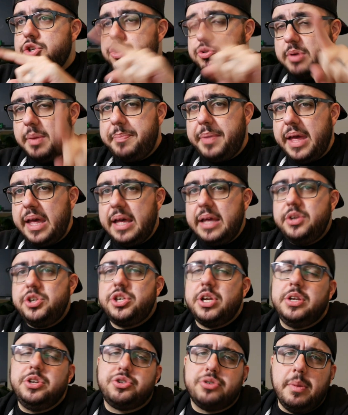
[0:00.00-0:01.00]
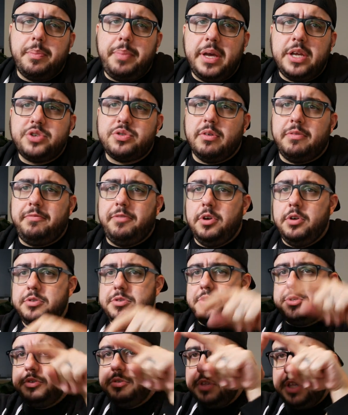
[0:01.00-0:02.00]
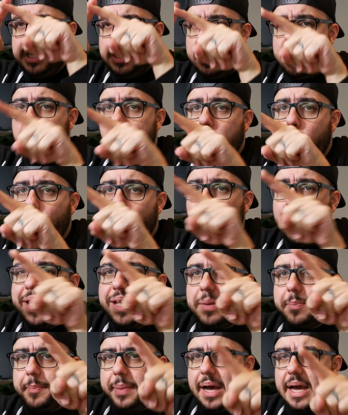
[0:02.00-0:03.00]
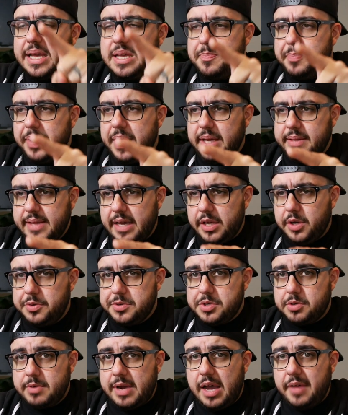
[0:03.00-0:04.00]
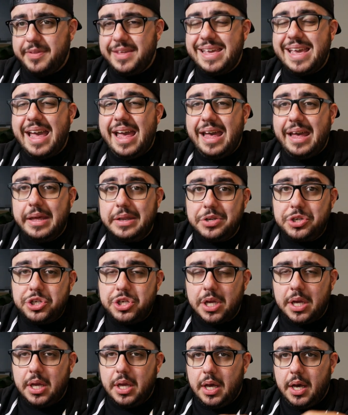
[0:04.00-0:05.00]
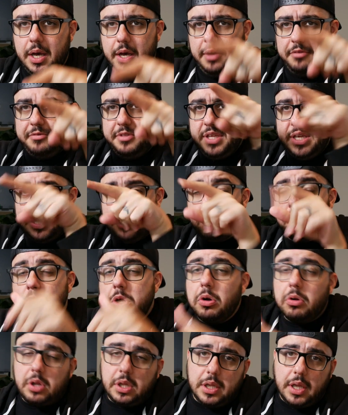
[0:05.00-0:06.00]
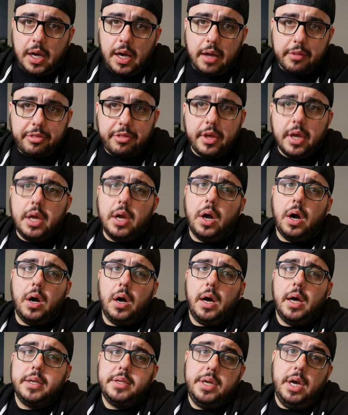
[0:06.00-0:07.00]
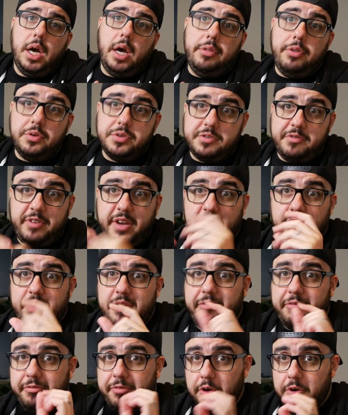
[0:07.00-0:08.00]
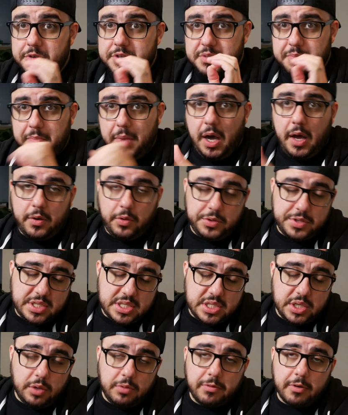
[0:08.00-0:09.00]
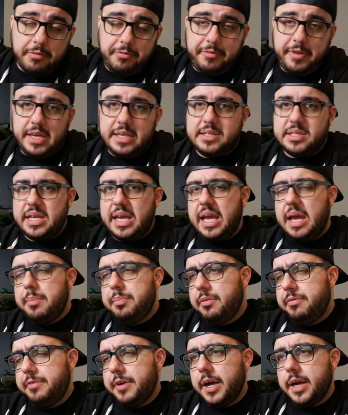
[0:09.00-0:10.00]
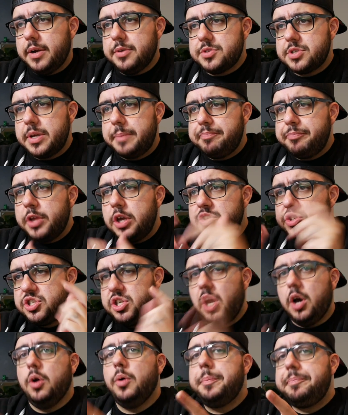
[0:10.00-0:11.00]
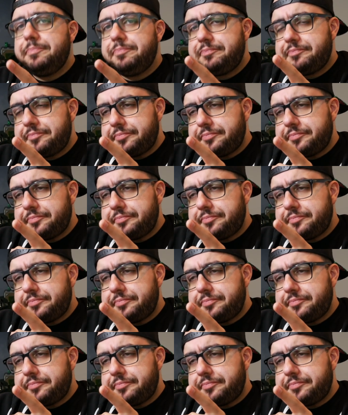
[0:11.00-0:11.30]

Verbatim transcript: drip edge. And drip edge refers to the white piping that goes around the edge of the grill cloth on uh, those very first model Silverface amplifiers. So,